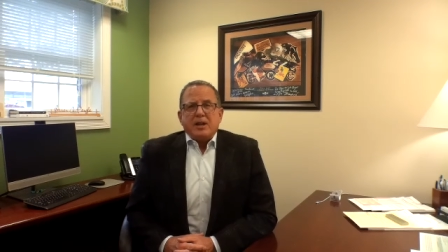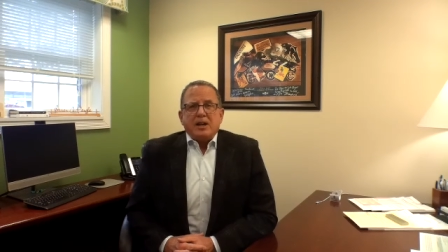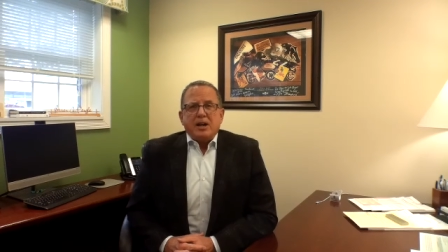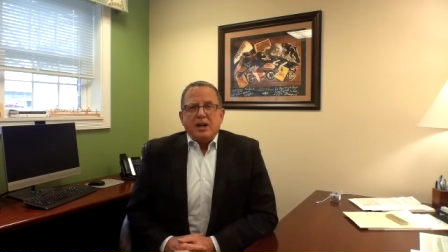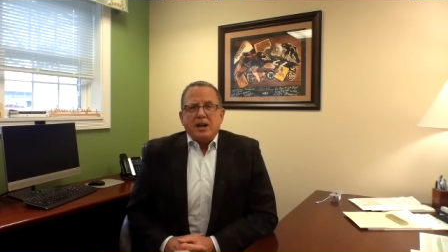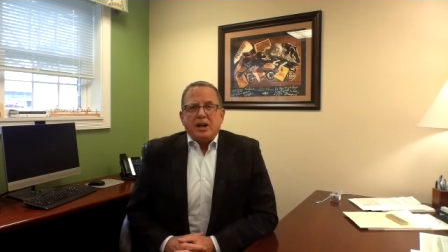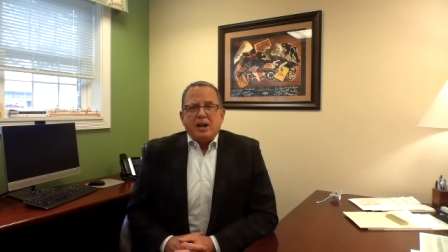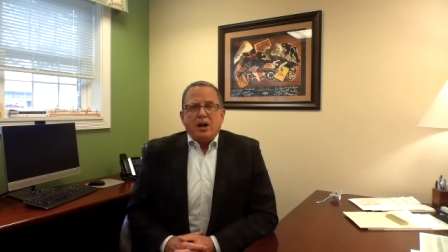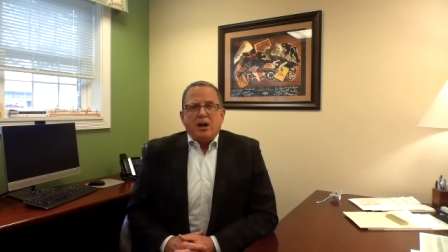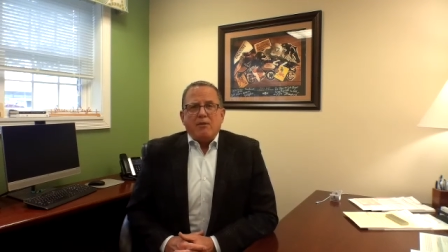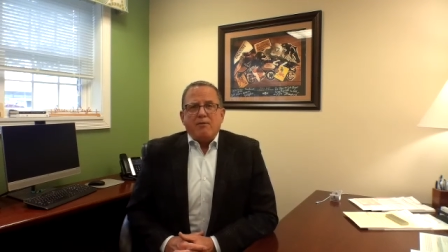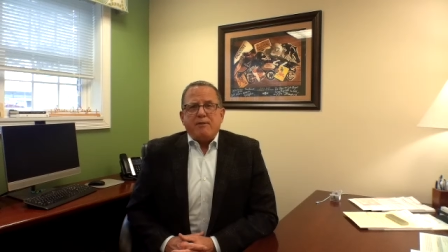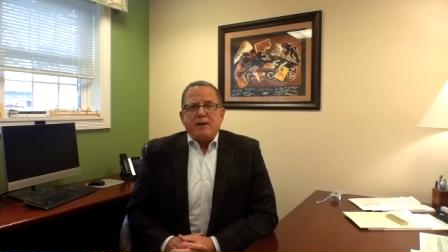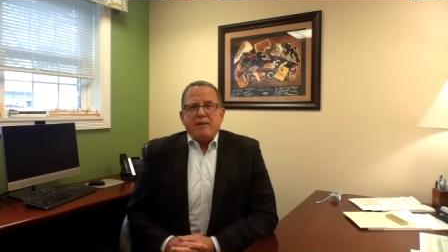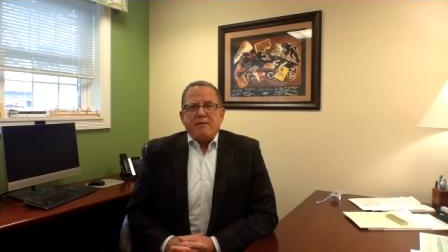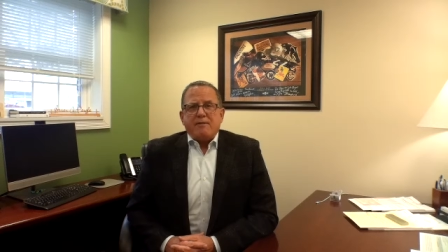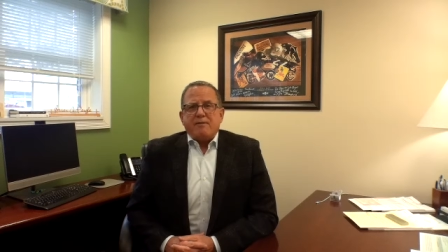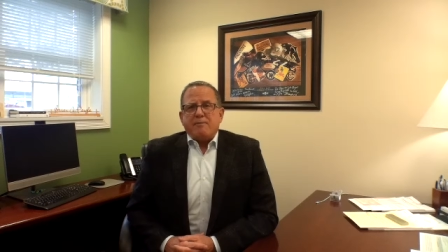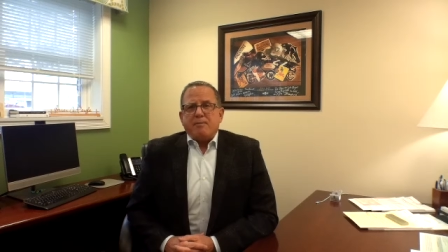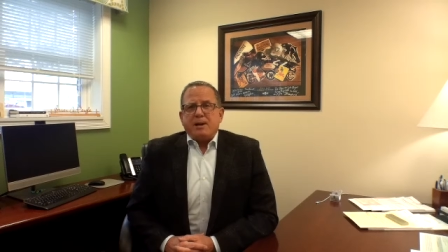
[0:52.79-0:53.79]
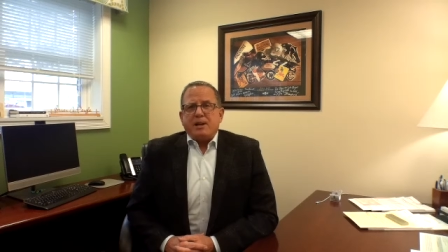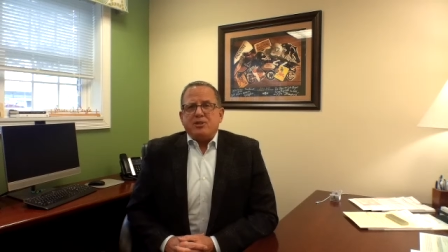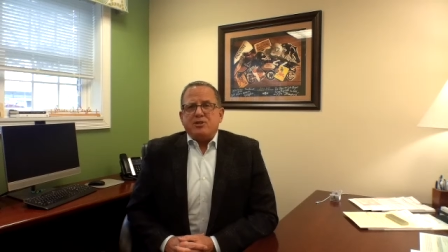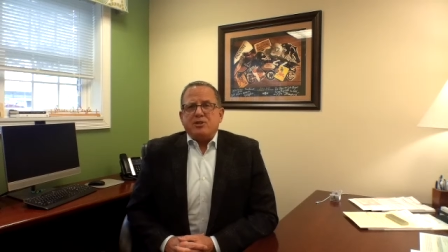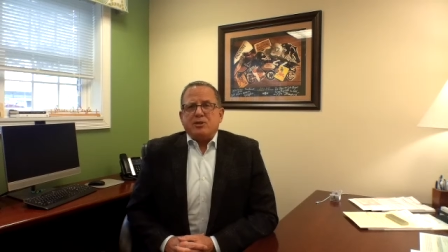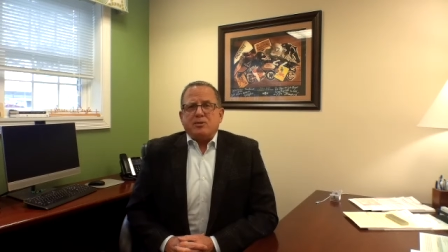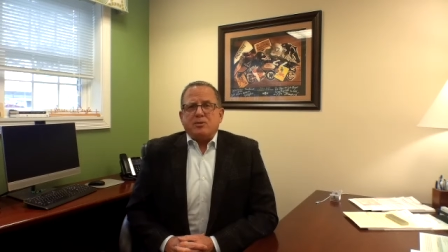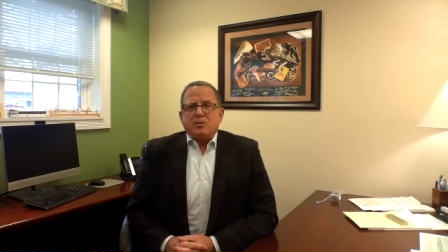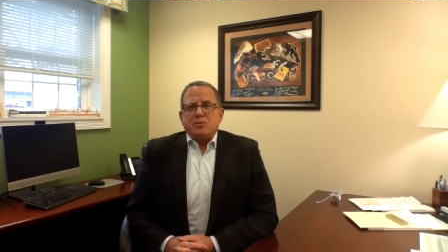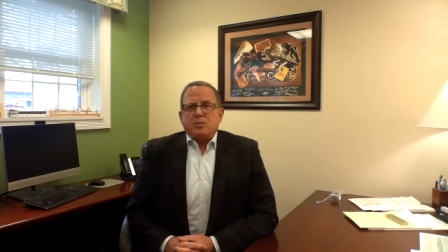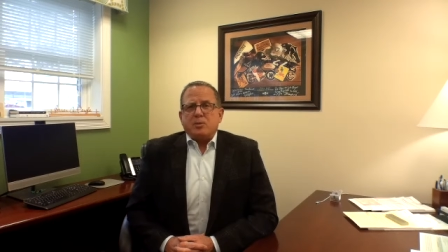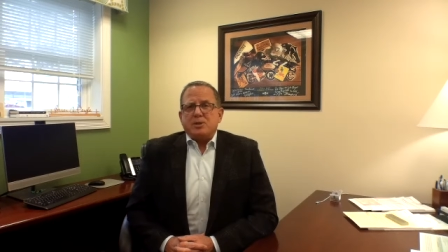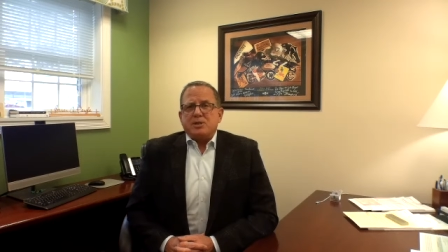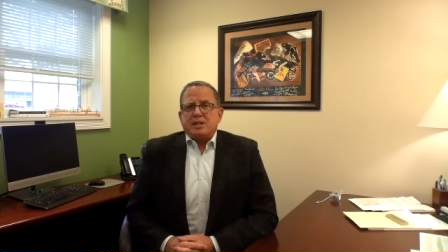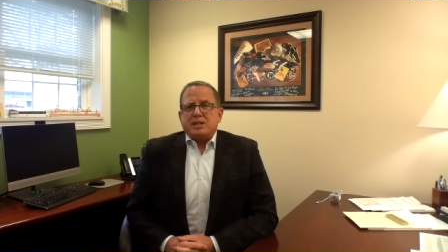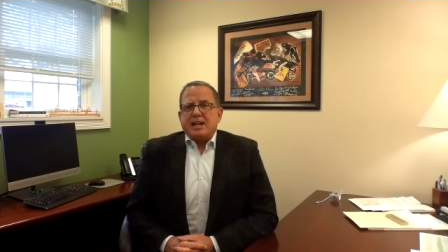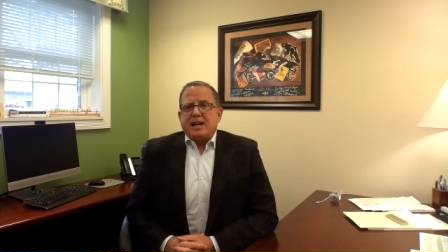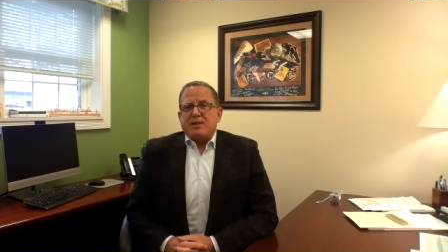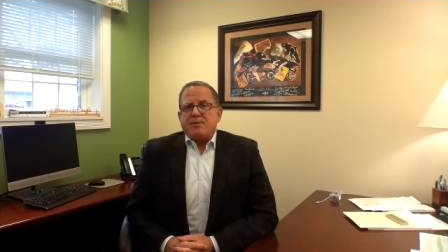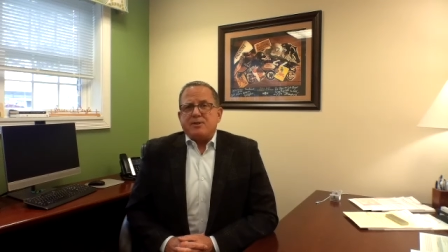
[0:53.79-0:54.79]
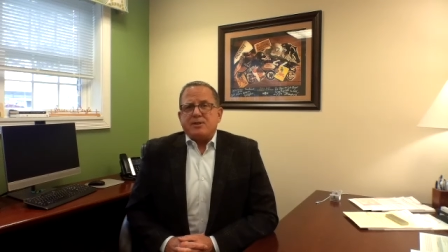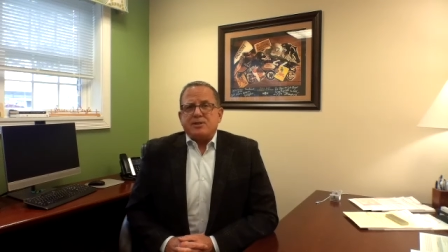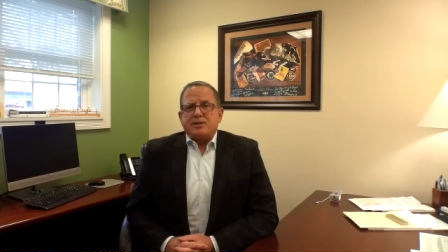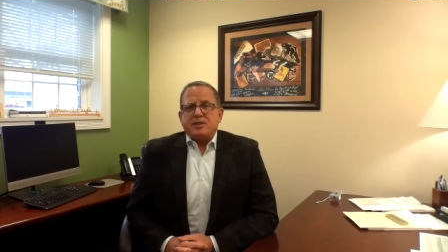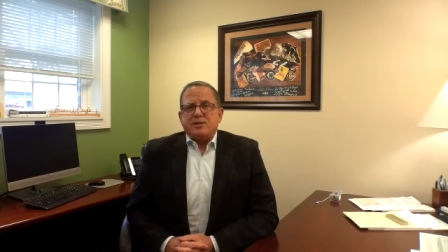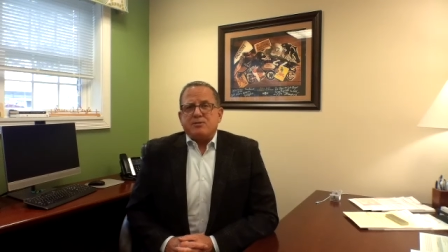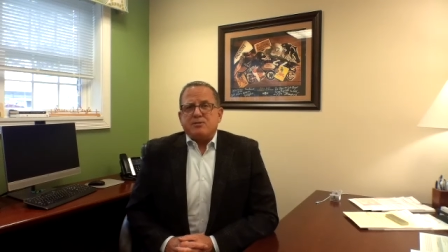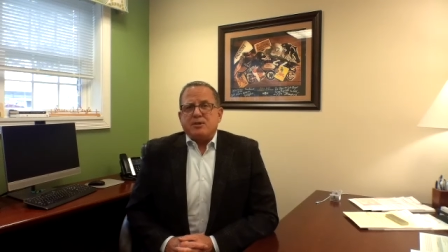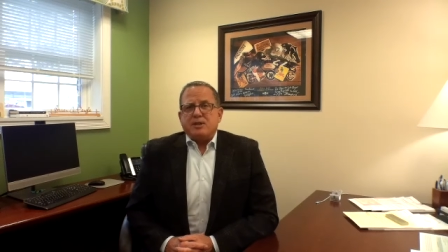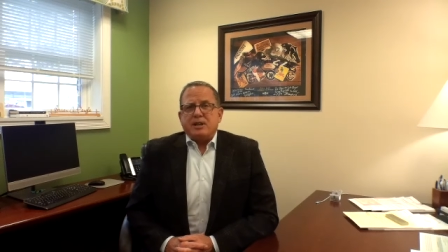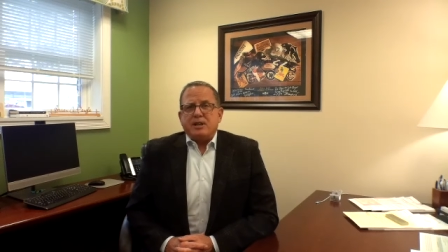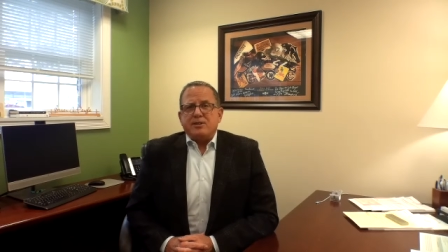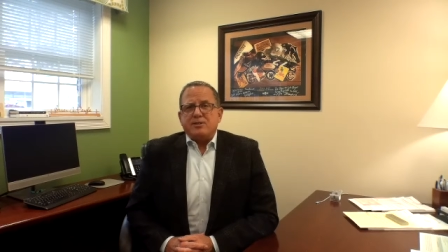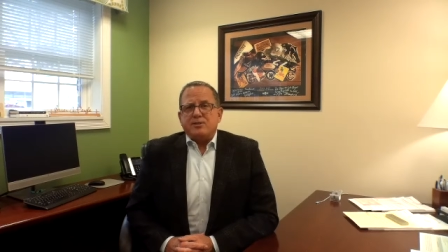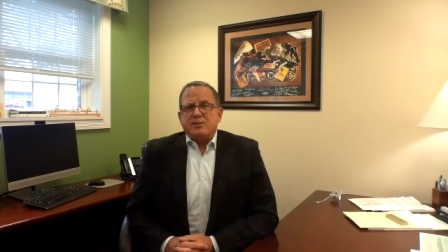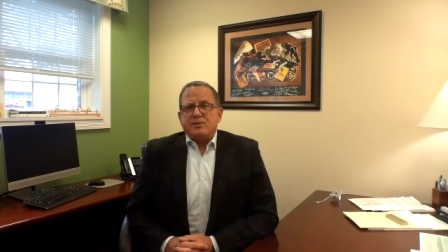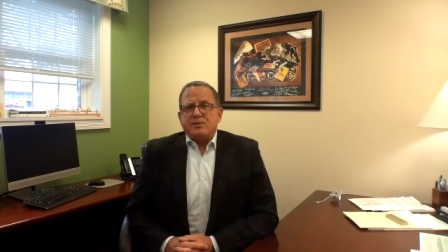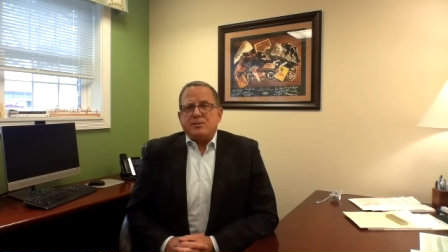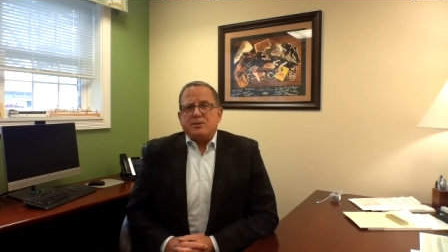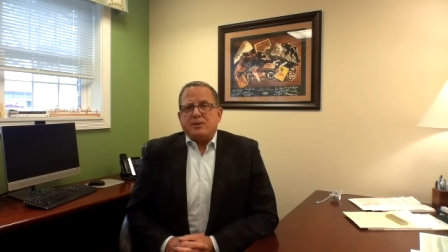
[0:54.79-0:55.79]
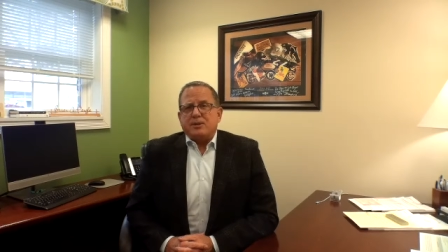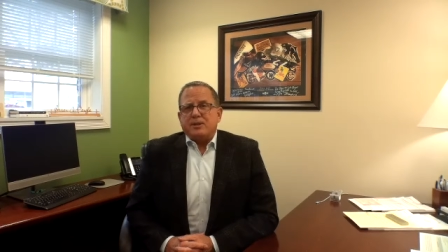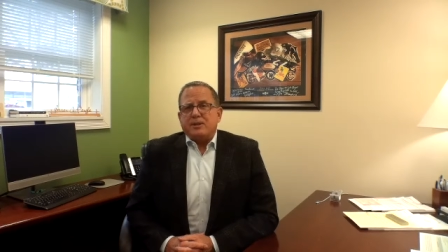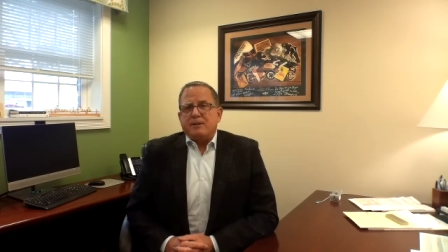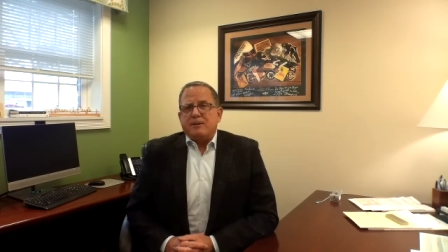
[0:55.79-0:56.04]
All 5 of my children went to Catholic Central High School.